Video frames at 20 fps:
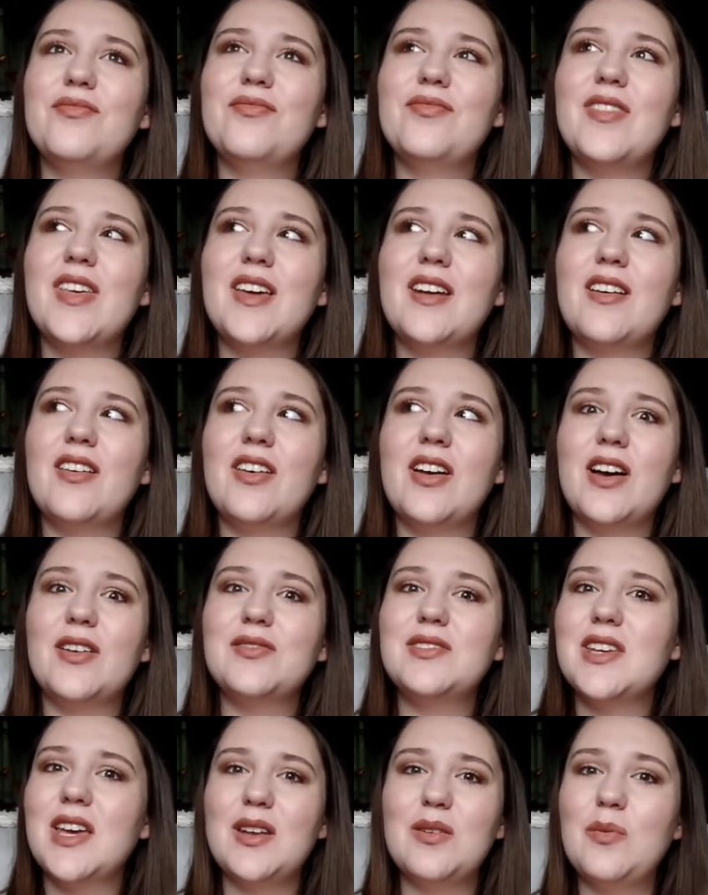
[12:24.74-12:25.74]
then I'll have
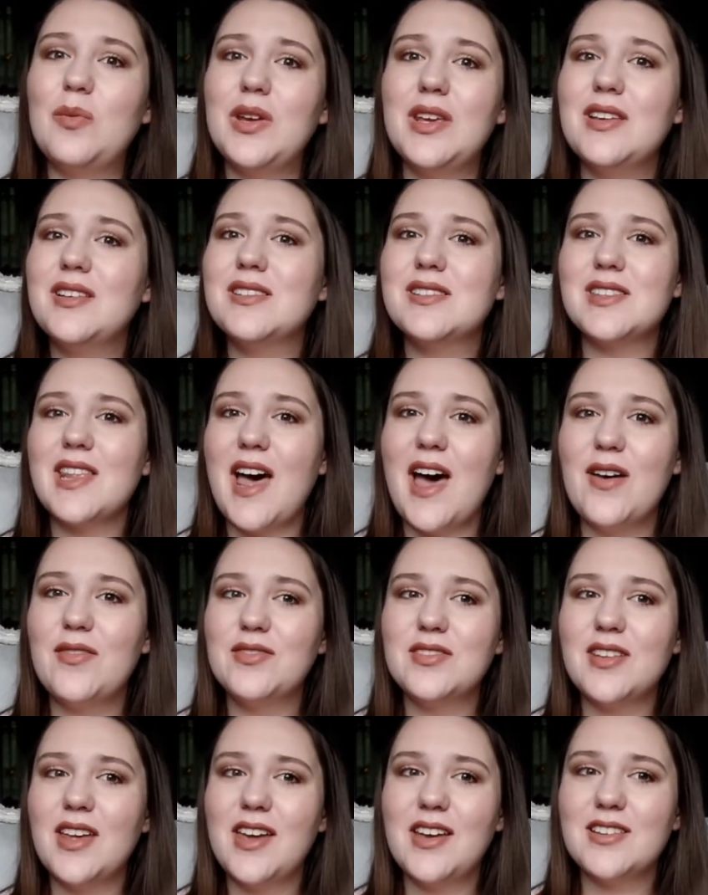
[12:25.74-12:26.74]
10 weeks
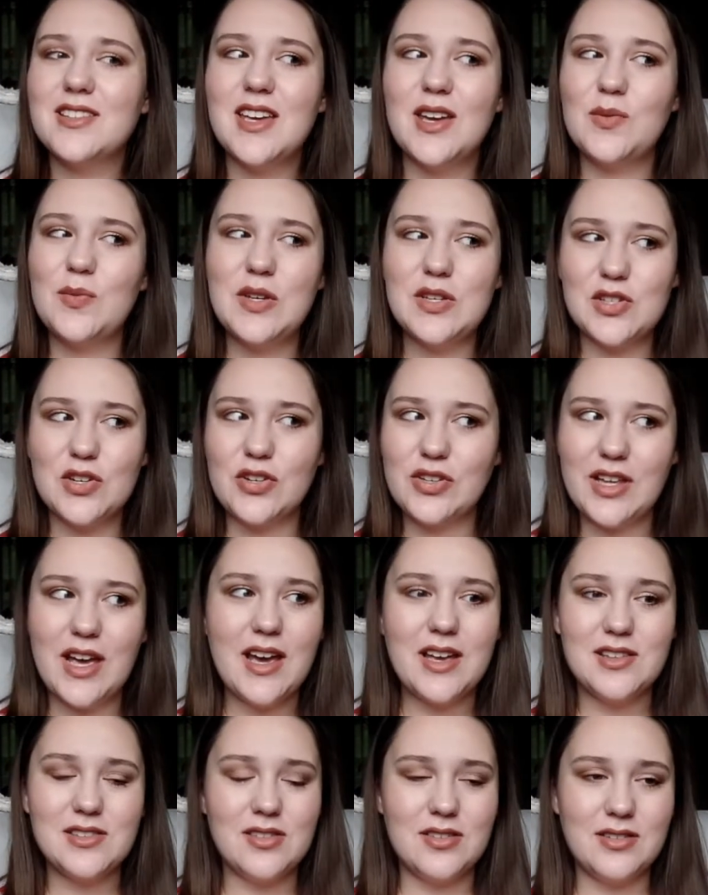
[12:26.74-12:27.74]
left, like 10 weeks or
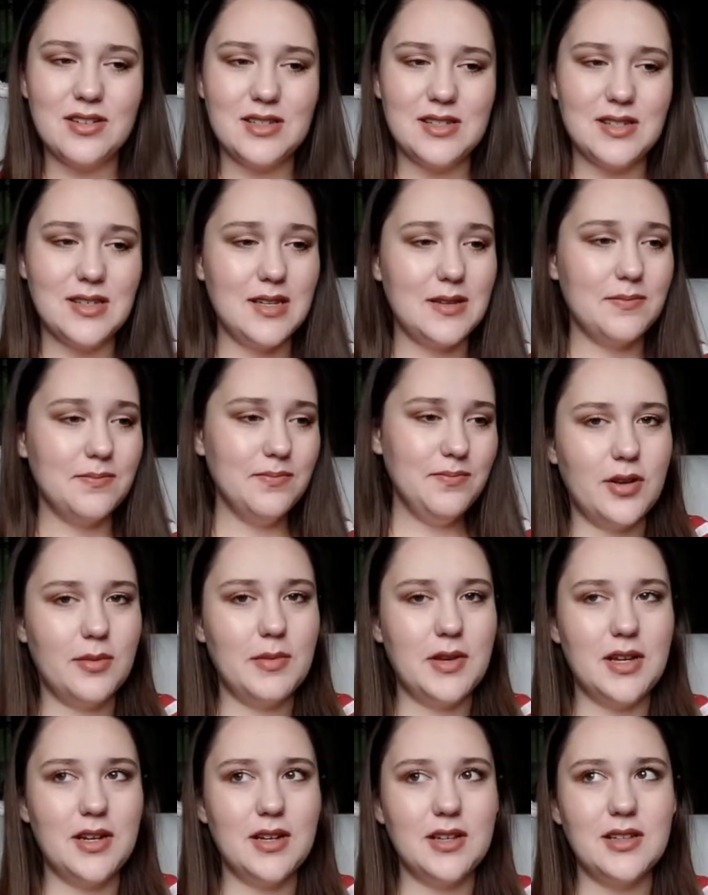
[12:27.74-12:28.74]
less, honestly. I
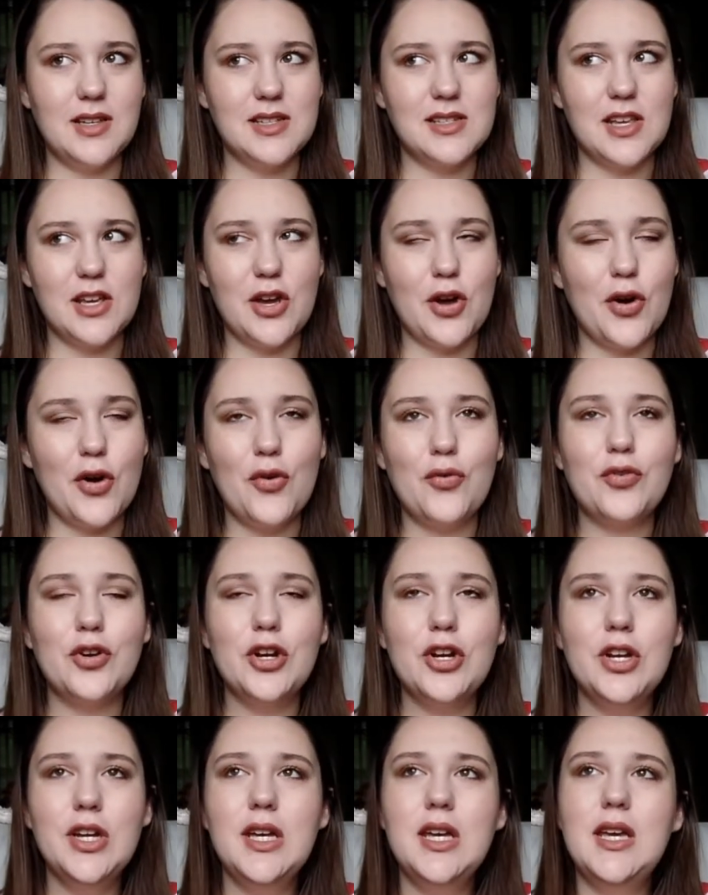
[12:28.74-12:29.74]
mean, unless I go
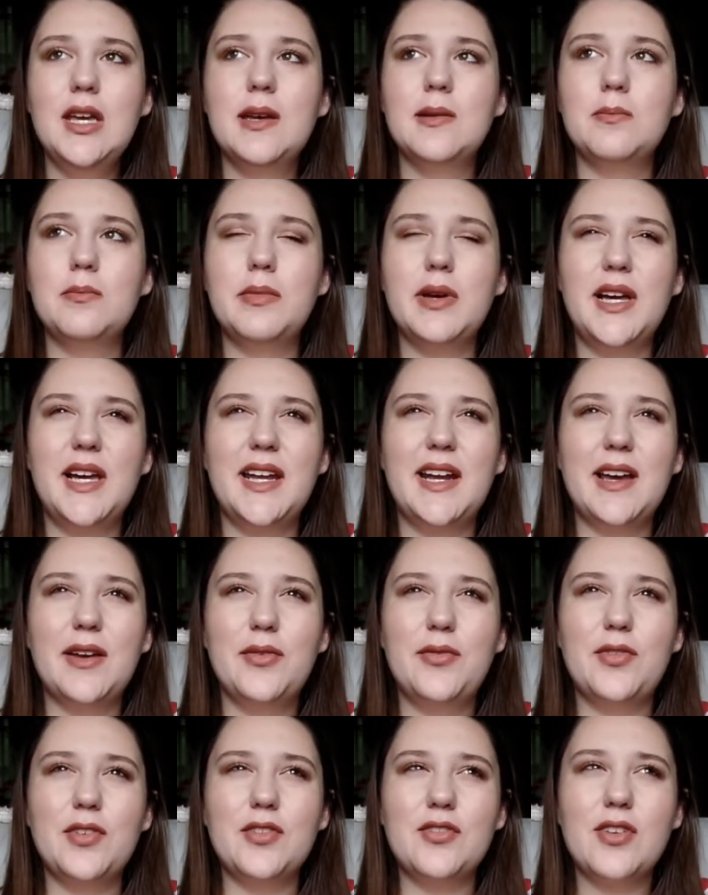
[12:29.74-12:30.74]
over, but I
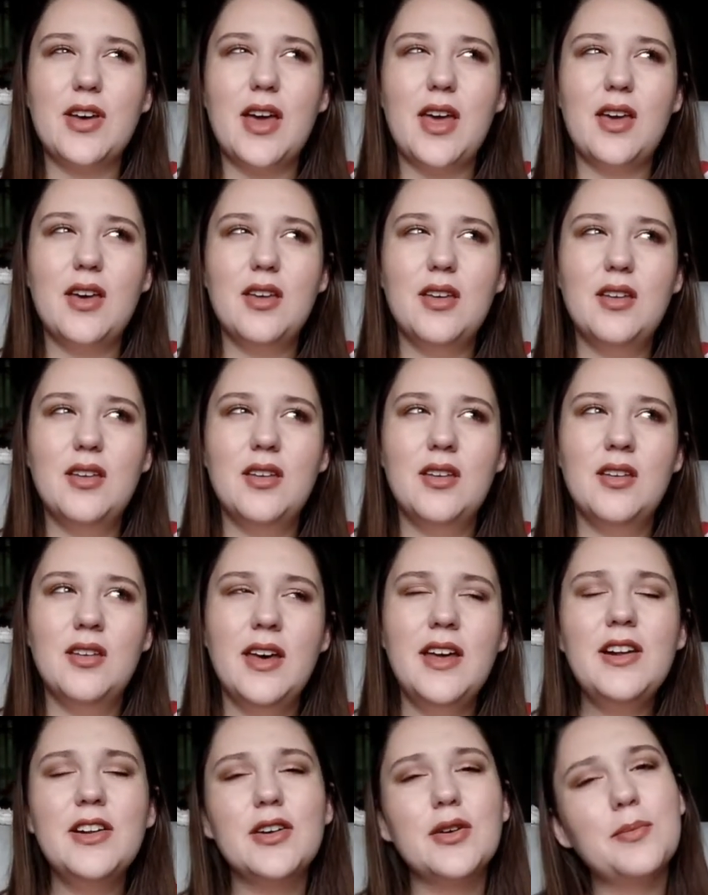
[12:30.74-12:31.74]
feel like,
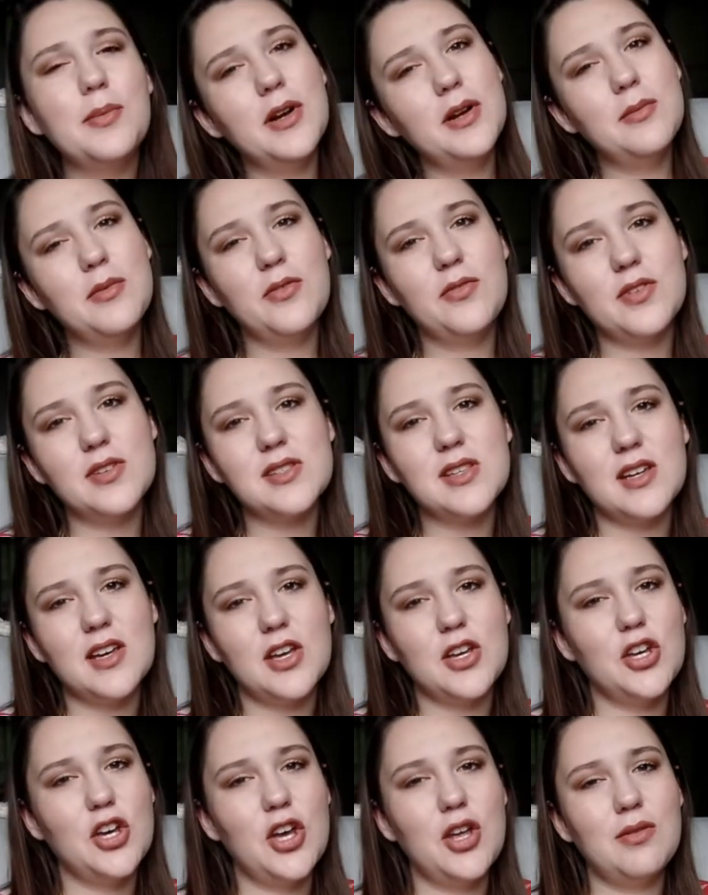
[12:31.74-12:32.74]
I don't know, part of me feels like I
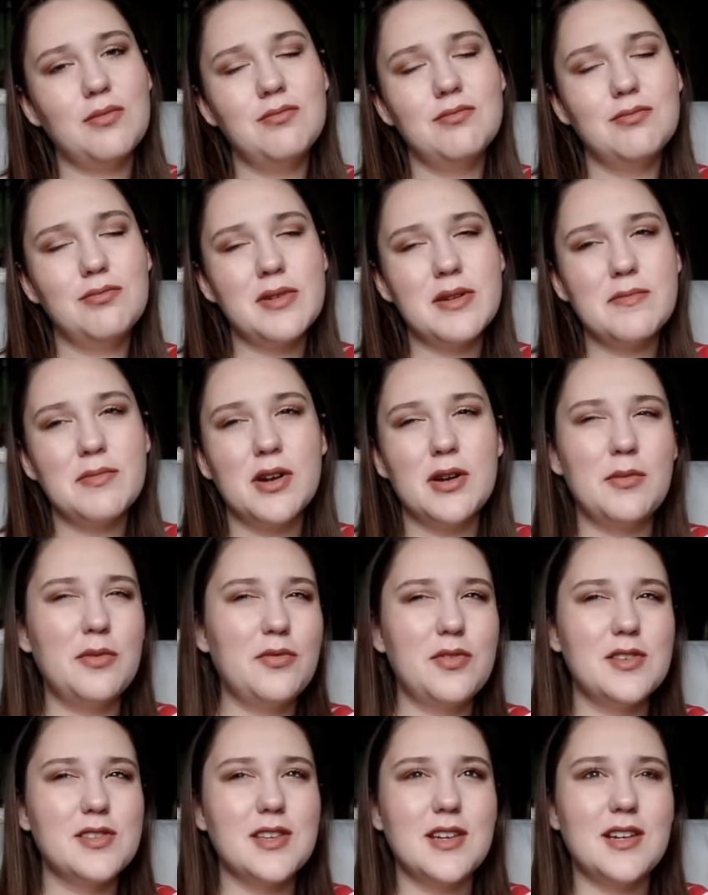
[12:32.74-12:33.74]
could, but part of me
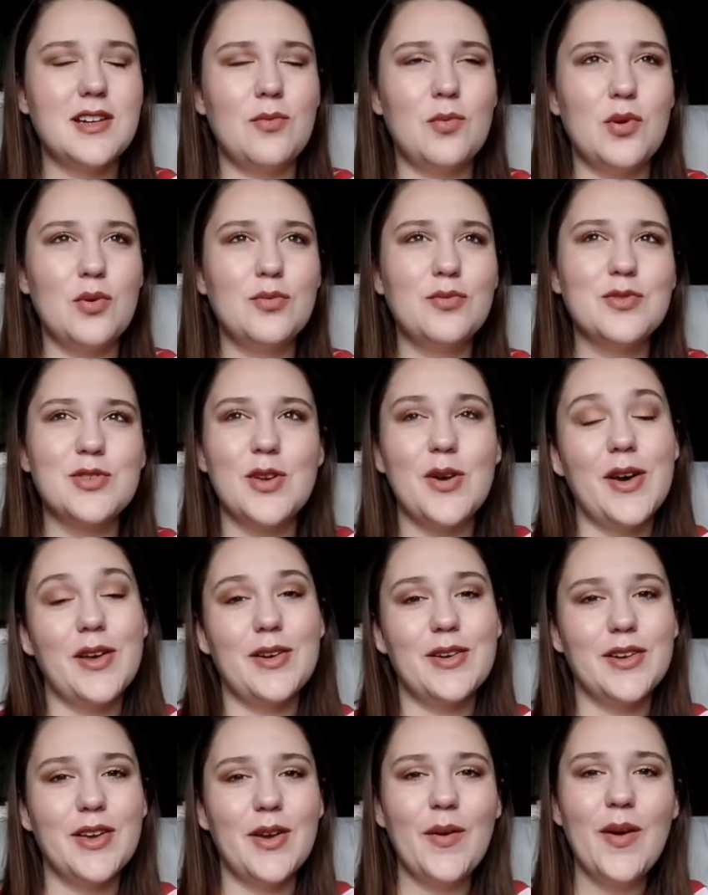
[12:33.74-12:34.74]
feels like I won't, so I
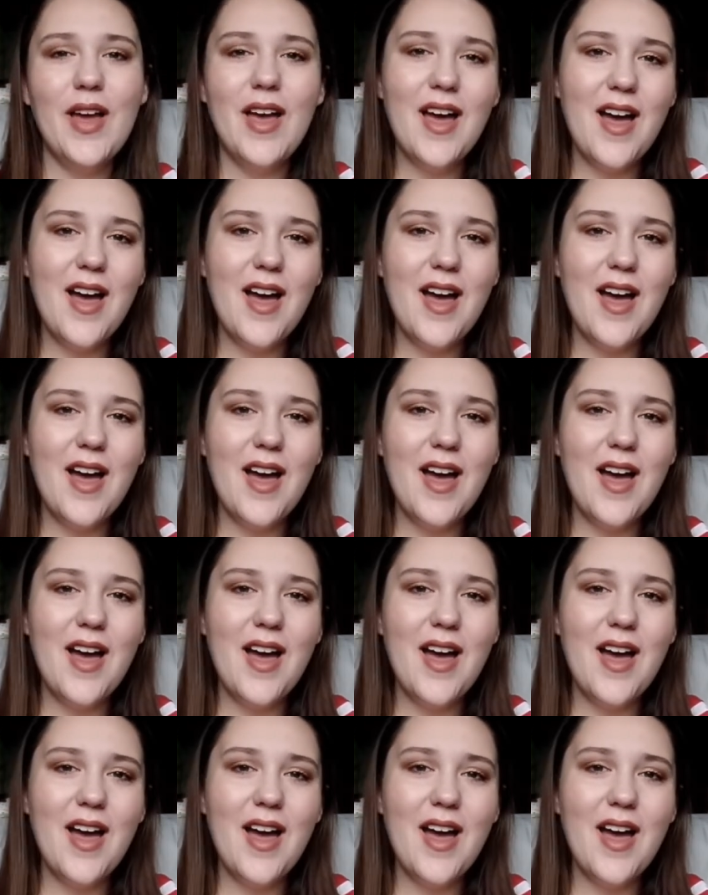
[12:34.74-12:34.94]
don't know.